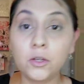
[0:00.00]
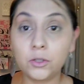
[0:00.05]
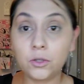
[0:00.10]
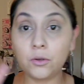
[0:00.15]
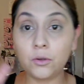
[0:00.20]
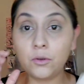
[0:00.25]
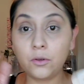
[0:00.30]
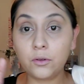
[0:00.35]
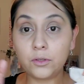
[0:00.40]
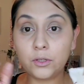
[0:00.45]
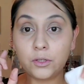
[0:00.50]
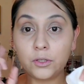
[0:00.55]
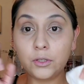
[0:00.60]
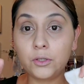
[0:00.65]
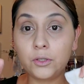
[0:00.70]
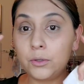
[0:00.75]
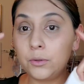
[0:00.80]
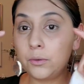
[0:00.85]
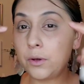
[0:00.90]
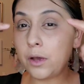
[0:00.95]
So those are the
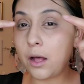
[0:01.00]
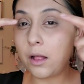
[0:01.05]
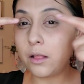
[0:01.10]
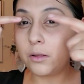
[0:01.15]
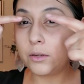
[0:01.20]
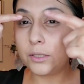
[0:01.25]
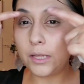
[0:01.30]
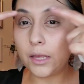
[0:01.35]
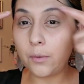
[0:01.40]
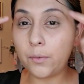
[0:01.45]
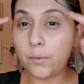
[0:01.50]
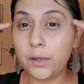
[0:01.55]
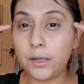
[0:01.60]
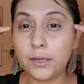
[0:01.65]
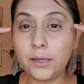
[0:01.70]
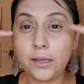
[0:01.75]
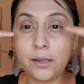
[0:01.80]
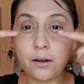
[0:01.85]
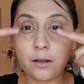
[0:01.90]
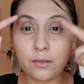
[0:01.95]
two colors that we
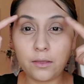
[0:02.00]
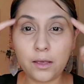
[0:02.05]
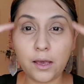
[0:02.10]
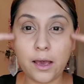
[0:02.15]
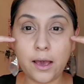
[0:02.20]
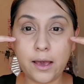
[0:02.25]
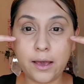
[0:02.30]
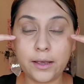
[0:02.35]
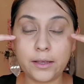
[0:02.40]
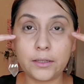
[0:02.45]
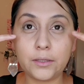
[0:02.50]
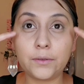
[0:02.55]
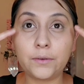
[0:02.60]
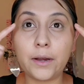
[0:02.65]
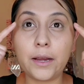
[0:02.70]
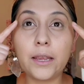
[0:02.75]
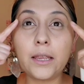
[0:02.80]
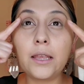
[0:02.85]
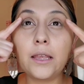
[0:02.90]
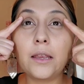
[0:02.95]
did on the eyes
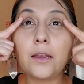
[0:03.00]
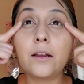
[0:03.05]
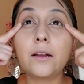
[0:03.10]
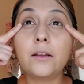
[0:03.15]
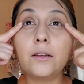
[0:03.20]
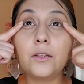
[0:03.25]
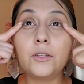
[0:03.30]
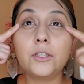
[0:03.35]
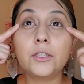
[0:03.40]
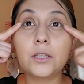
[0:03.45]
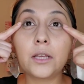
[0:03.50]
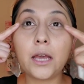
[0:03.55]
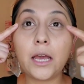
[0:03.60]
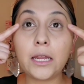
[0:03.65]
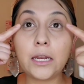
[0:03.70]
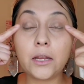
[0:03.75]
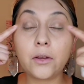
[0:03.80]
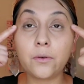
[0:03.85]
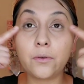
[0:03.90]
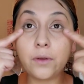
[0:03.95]
right here. And it just
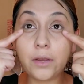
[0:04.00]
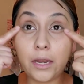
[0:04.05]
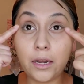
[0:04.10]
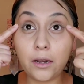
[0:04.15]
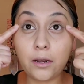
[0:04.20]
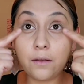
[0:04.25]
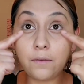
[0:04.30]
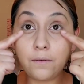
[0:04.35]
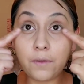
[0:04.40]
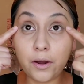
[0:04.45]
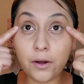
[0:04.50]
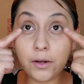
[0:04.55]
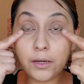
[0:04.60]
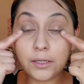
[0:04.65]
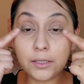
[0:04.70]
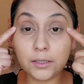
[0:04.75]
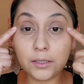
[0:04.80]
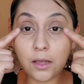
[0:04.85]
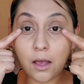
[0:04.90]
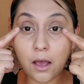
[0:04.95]
kind of created a very
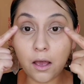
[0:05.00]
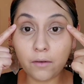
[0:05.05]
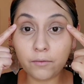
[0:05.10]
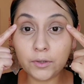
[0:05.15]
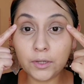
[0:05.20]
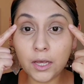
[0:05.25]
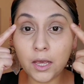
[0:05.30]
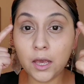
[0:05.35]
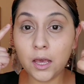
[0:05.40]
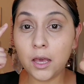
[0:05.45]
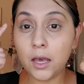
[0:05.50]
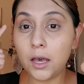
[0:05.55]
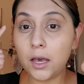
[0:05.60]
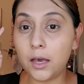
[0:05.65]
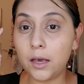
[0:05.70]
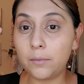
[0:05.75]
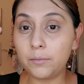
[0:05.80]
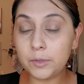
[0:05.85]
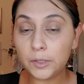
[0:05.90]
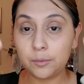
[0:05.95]
soft,
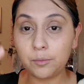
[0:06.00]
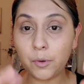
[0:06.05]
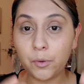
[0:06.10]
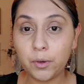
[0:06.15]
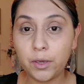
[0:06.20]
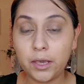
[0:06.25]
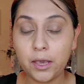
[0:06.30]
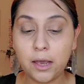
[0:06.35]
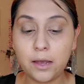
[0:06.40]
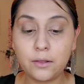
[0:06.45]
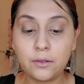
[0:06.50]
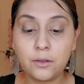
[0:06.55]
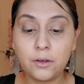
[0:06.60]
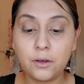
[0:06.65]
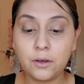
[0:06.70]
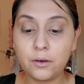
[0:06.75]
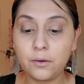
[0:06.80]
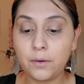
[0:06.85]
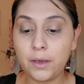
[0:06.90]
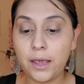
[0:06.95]
smoky eye
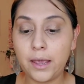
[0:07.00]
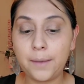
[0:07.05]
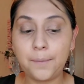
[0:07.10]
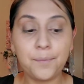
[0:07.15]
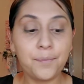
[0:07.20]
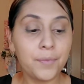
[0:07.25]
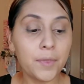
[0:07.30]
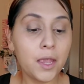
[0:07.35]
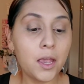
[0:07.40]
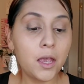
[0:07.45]
look, okay?